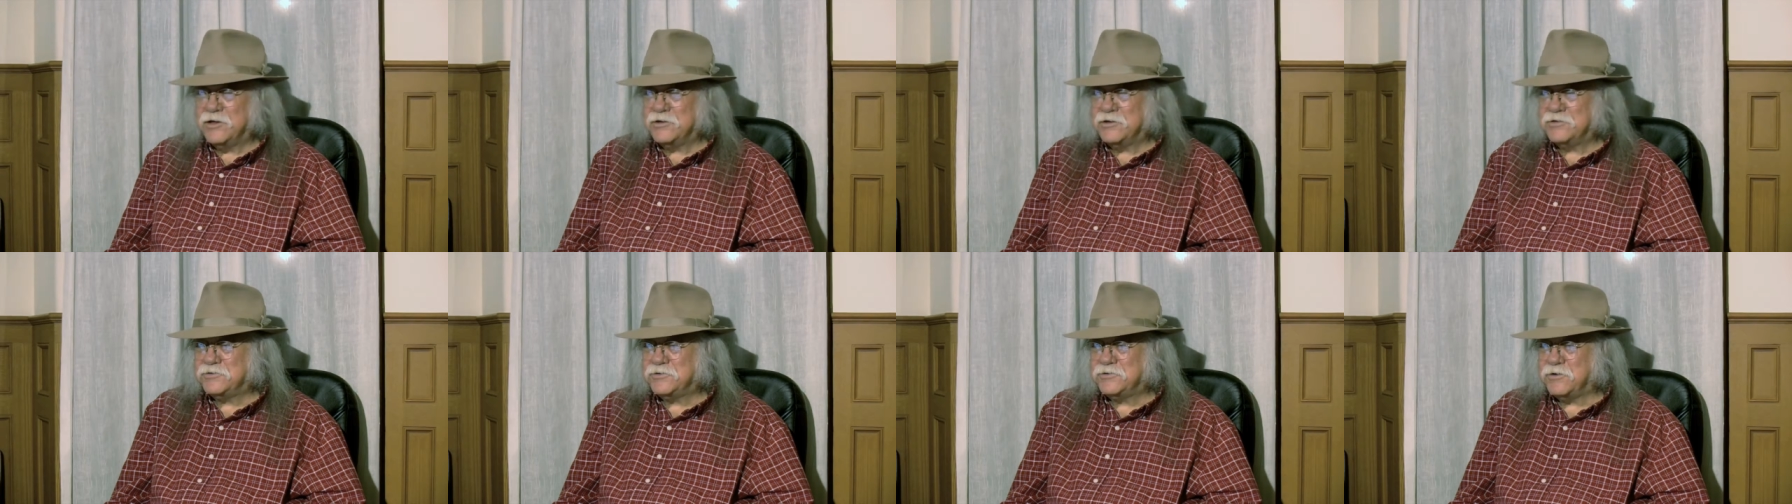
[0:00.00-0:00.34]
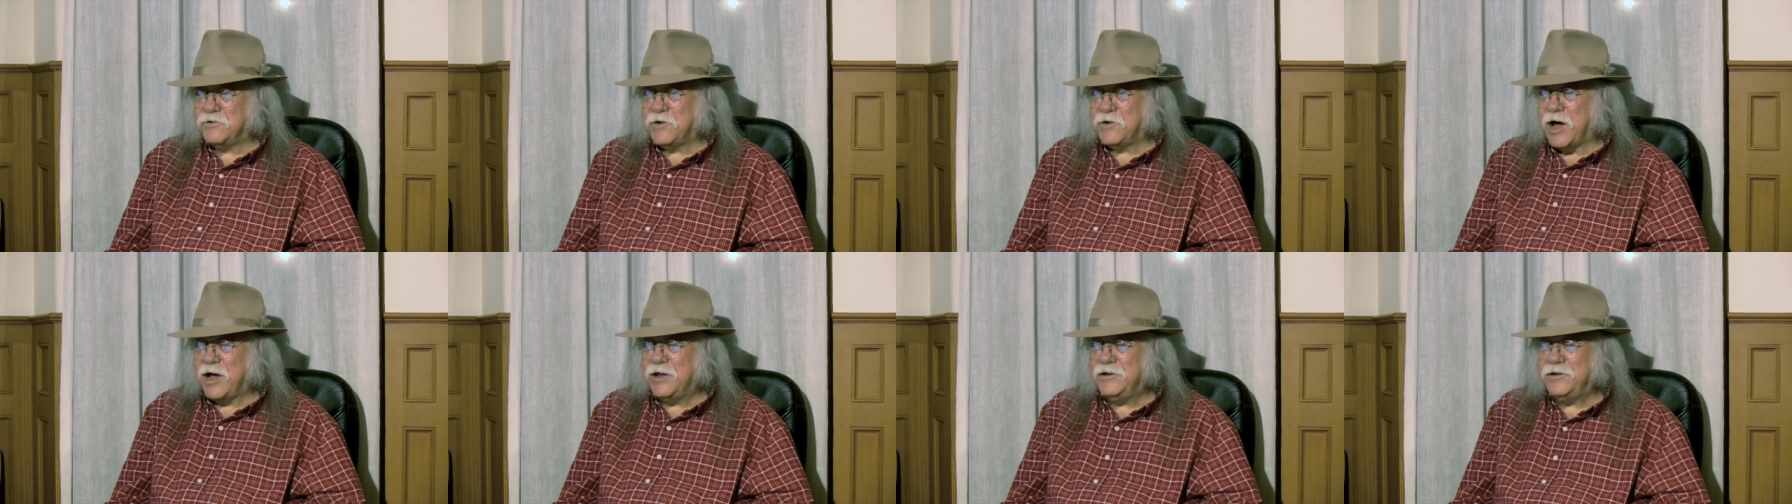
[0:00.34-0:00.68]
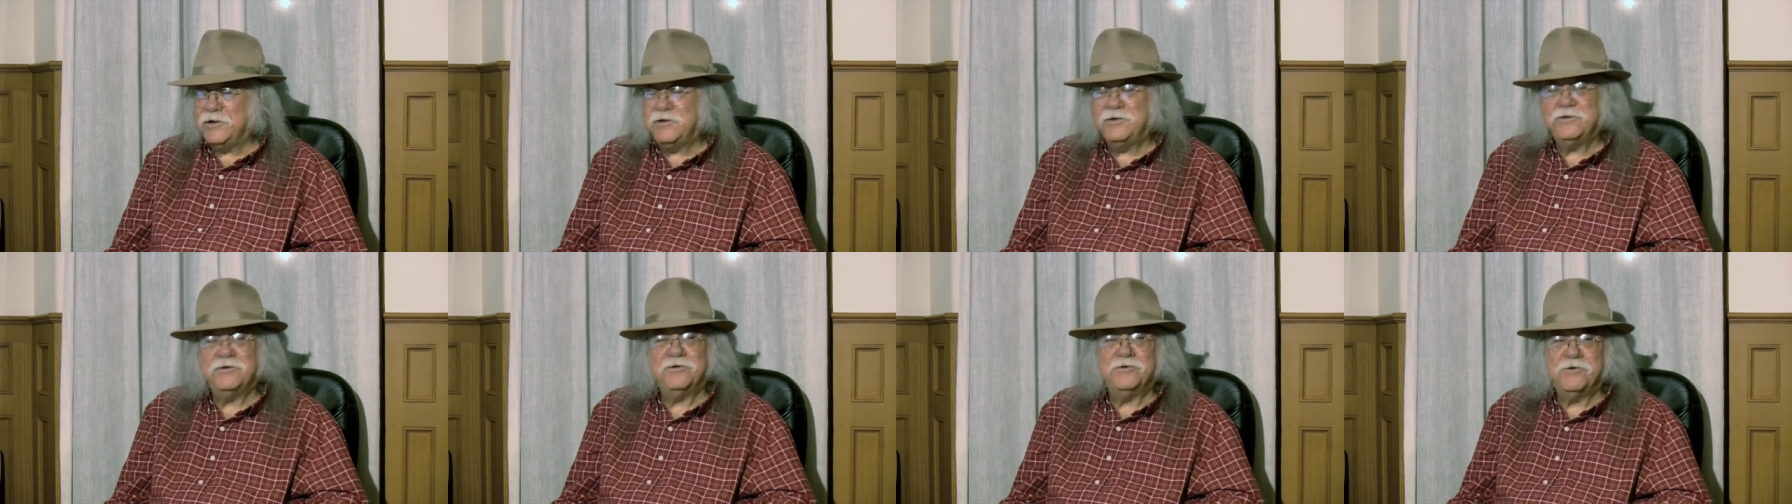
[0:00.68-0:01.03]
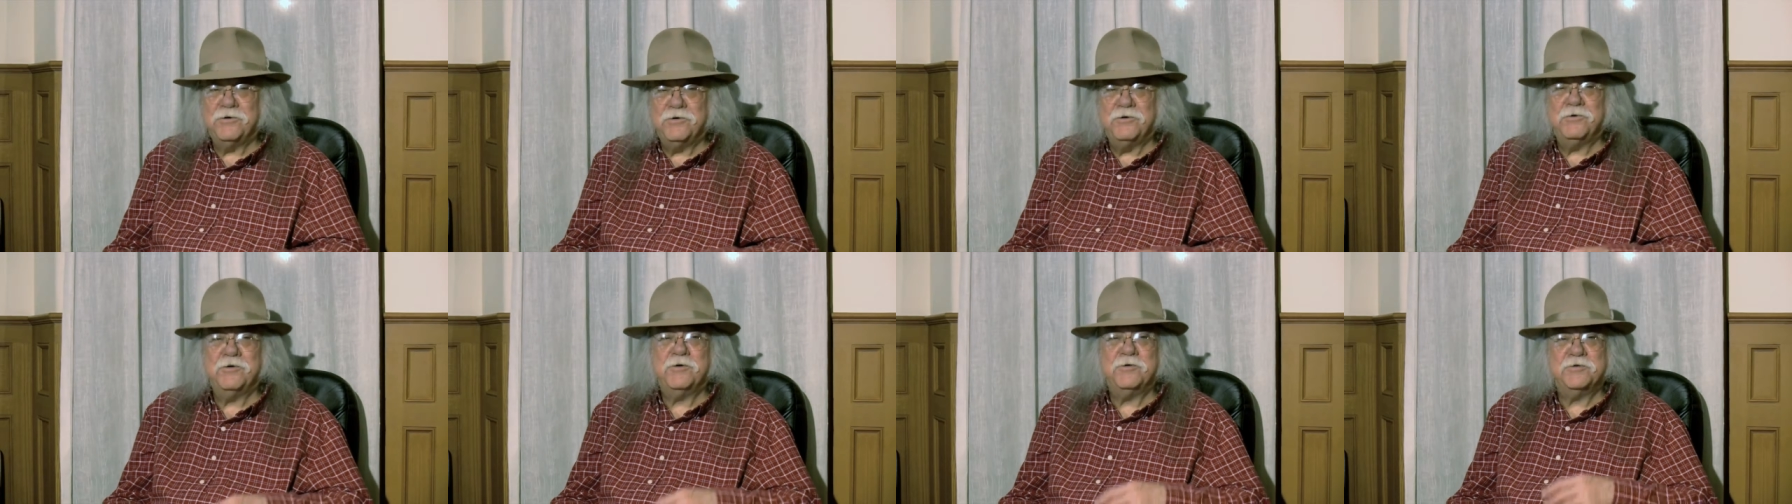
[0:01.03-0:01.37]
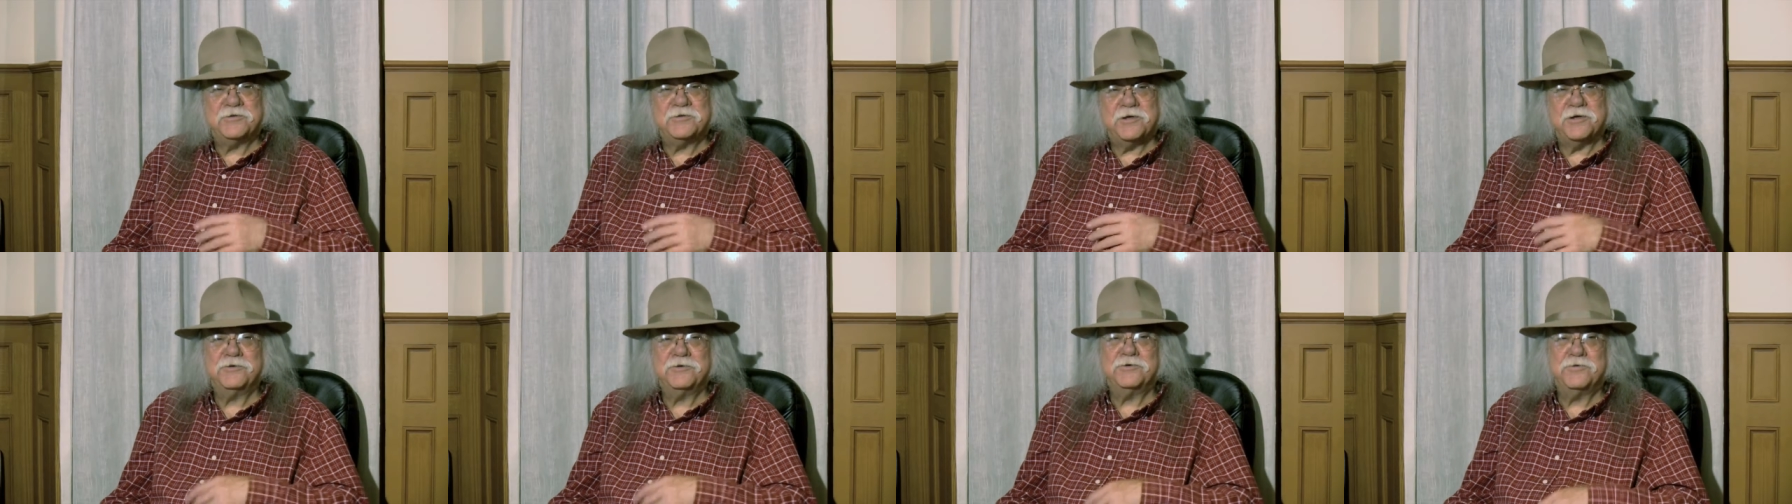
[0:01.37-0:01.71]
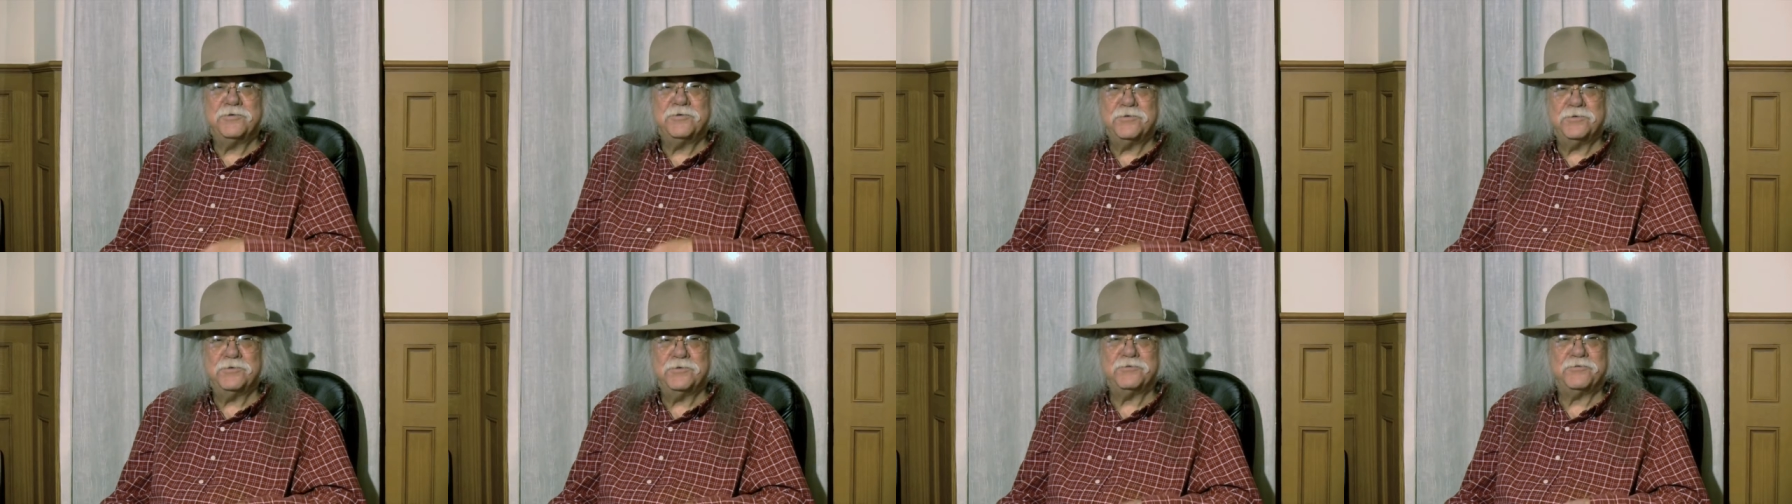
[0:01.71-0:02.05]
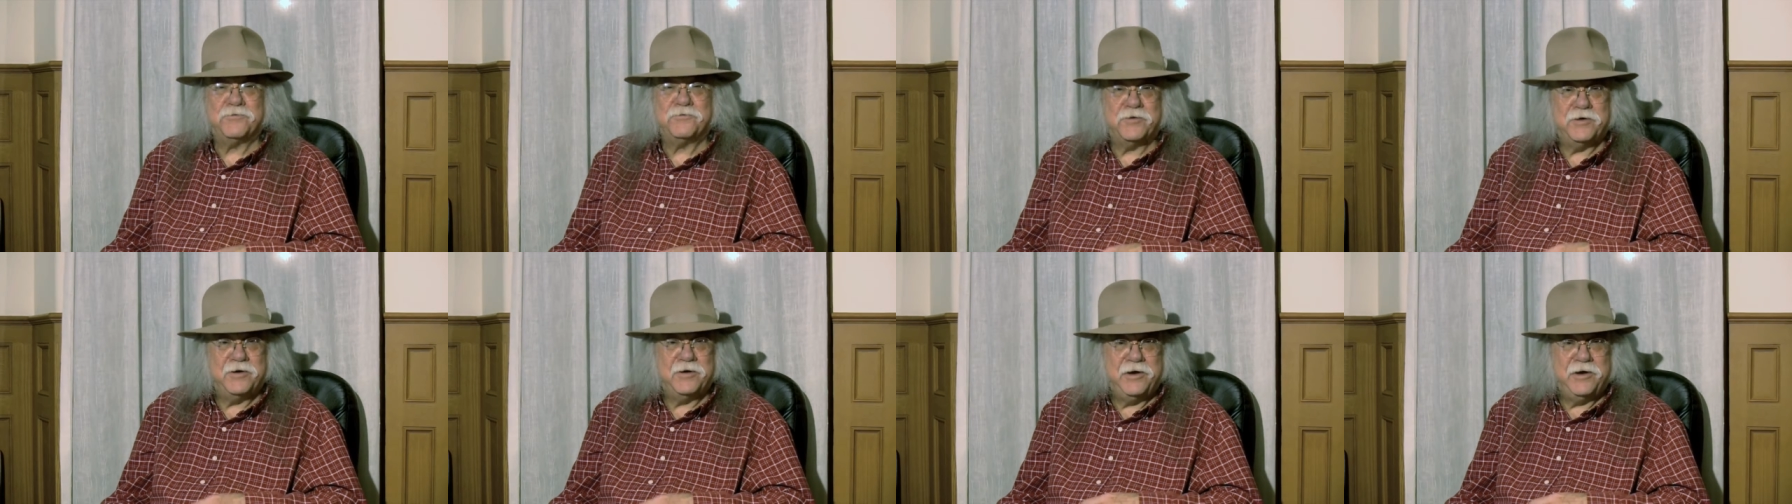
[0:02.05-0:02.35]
So I didn't know it was uncool for